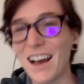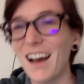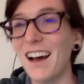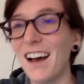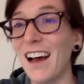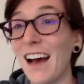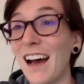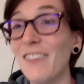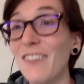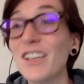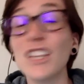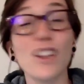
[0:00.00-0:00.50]

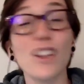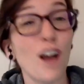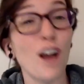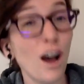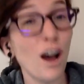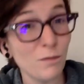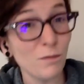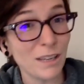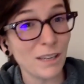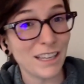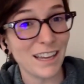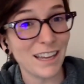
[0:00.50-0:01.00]
have a good
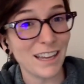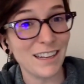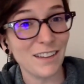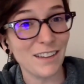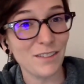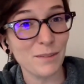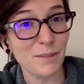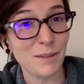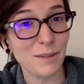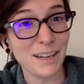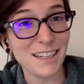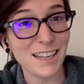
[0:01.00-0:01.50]
long weekend,
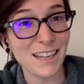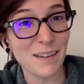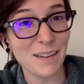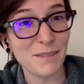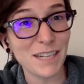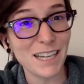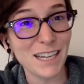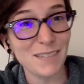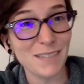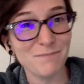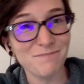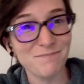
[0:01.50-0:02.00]
everybody. Coming
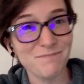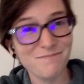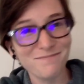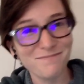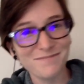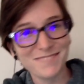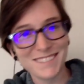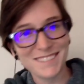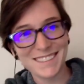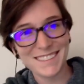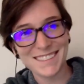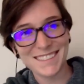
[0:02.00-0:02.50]
up.
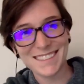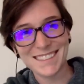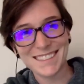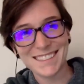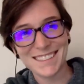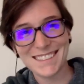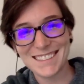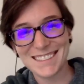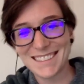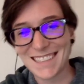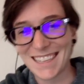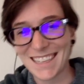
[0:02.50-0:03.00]

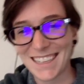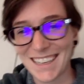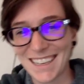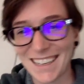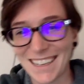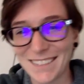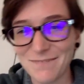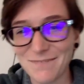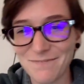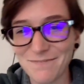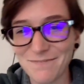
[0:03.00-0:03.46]
Take care. Take